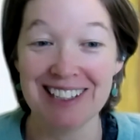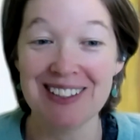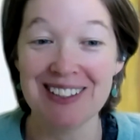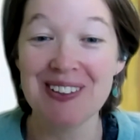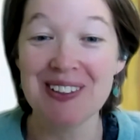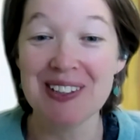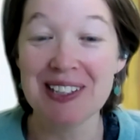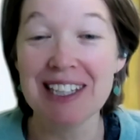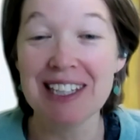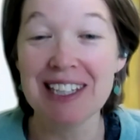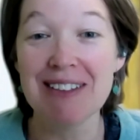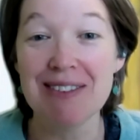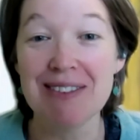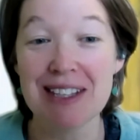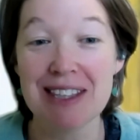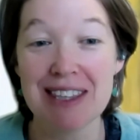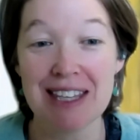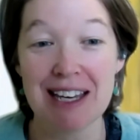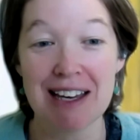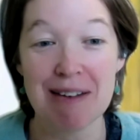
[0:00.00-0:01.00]
currently
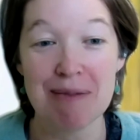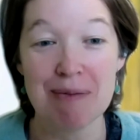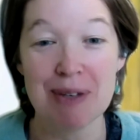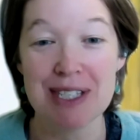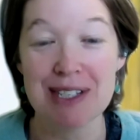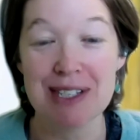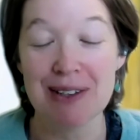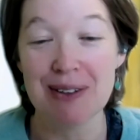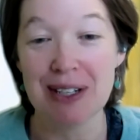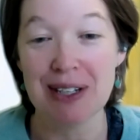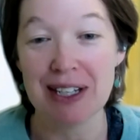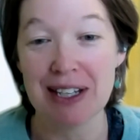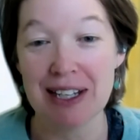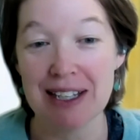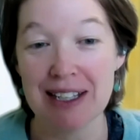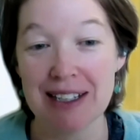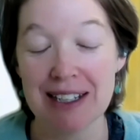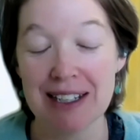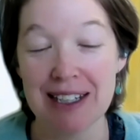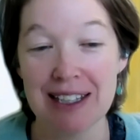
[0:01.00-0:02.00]
with what's going
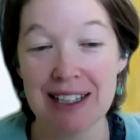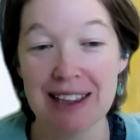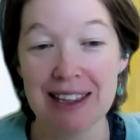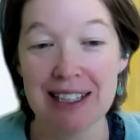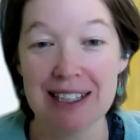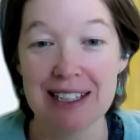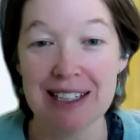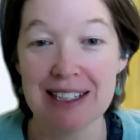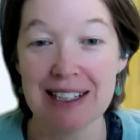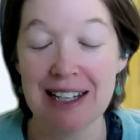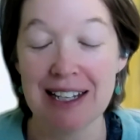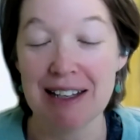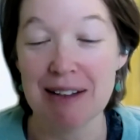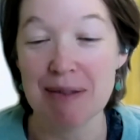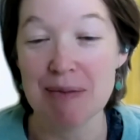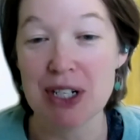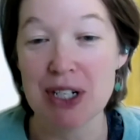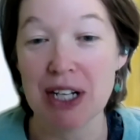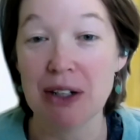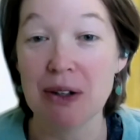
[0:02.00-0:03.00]
on in the
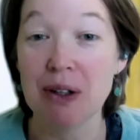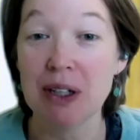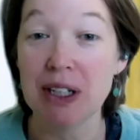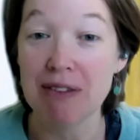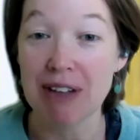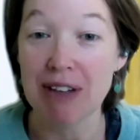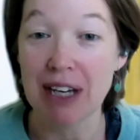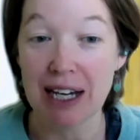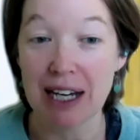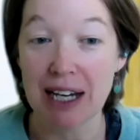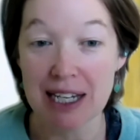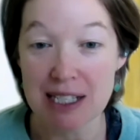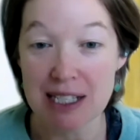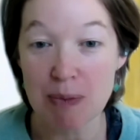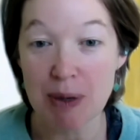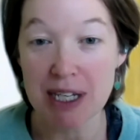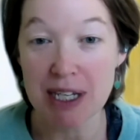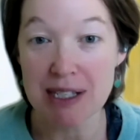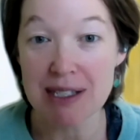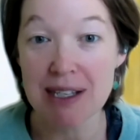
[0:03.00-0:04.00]
generative AI
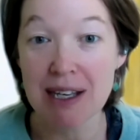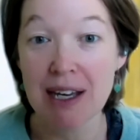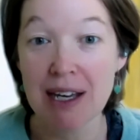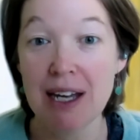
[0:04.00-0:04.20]
space,